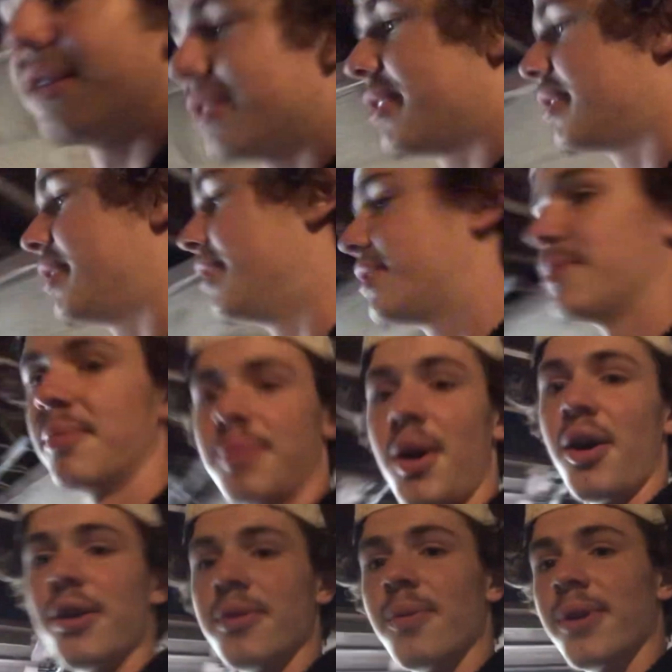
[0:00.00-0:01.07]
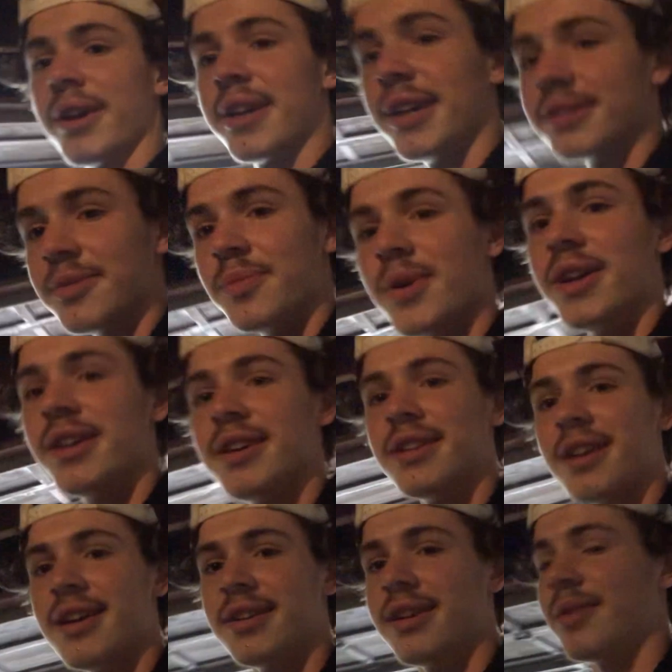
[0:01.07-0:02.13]
Needs some body work at the minute,
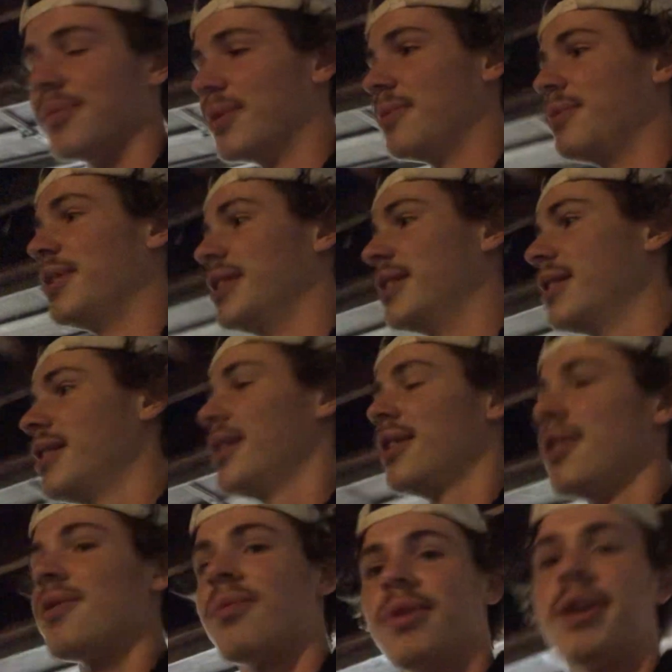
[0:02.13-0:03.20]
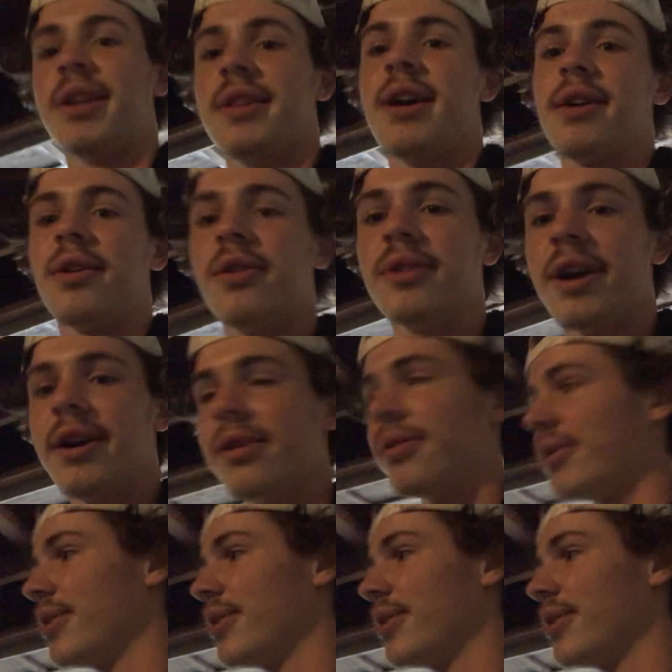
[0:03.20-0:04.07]
and I'm gonna be working that all out.